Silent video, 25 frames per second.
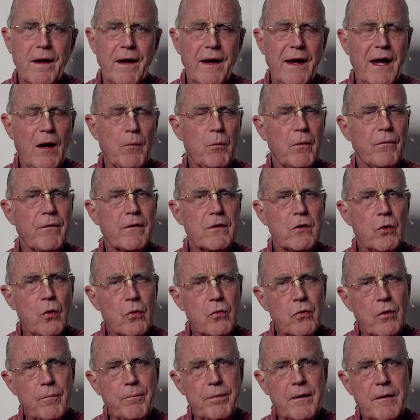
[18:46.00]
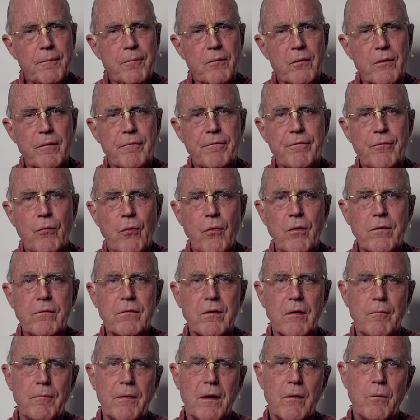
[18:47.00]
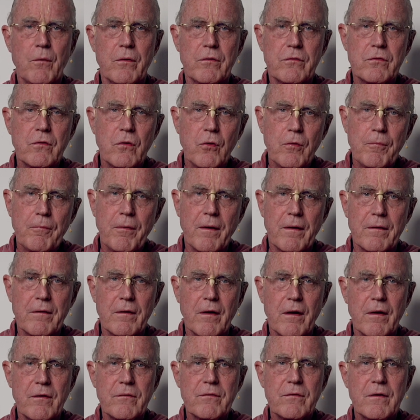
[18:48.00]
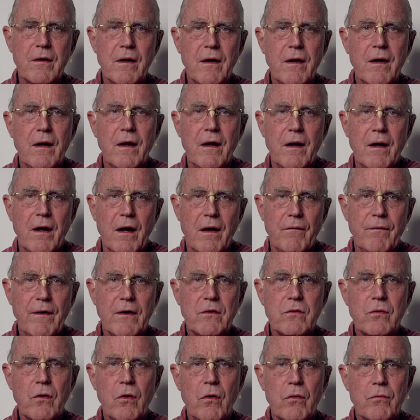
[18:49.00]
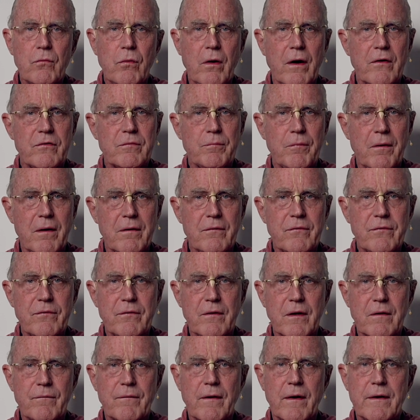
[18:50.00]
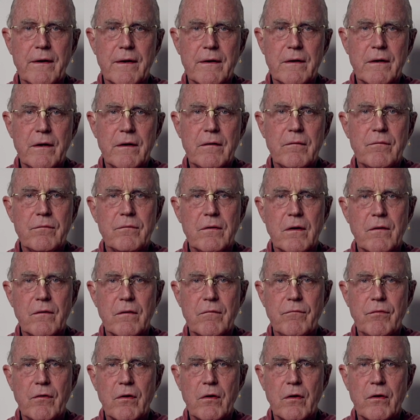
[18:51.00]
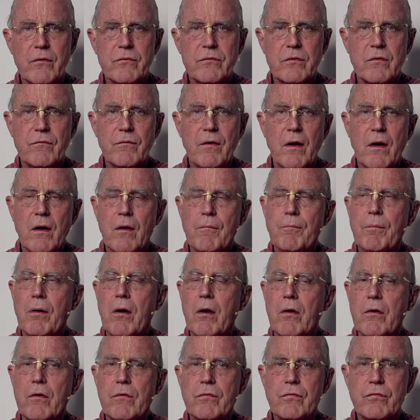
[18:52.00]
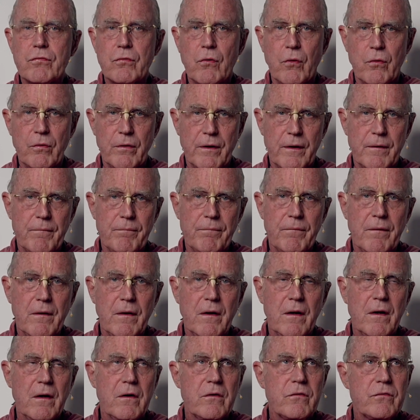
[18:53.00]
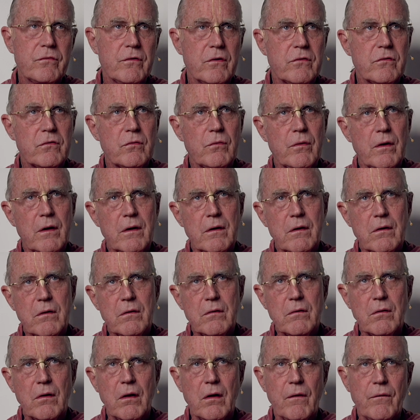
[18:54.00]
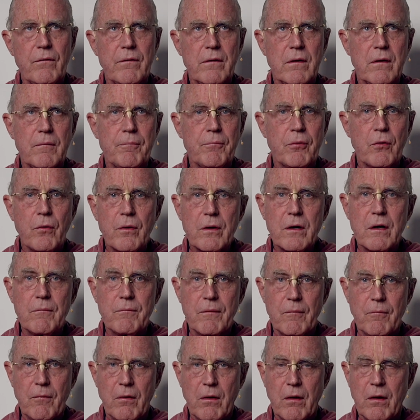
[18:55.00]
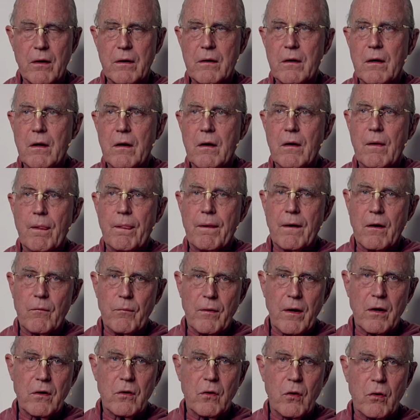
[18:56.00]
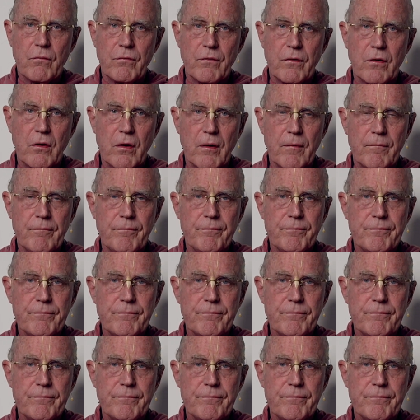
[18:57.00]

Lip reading: And when the local people informed him it was Kumbhan, they told Rajman Singh that he lived in the village of Parasholi, situated on the Parikrama marg around Govardhan.